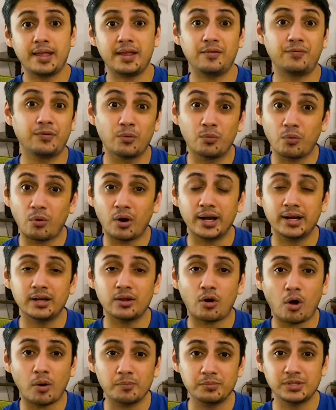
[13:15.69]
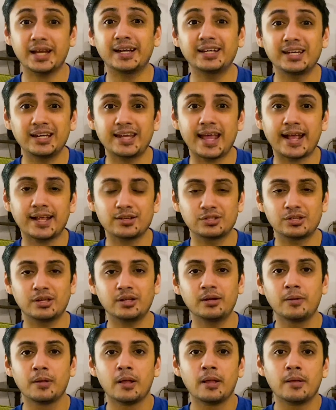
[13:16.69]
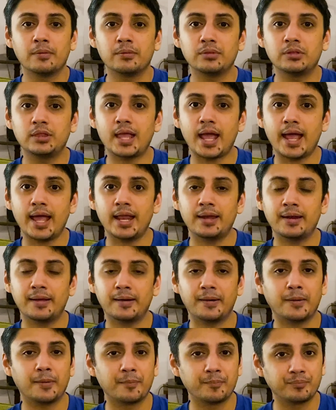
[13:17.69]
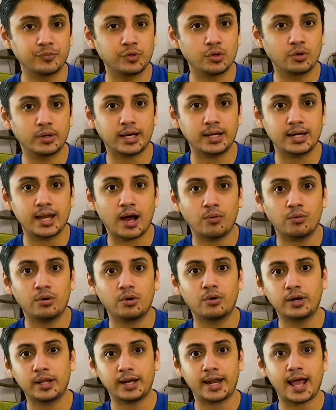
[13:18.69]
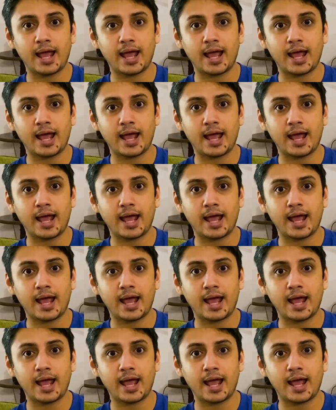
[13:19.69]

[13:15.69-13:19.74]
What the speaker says: If you want object detection, then you can download an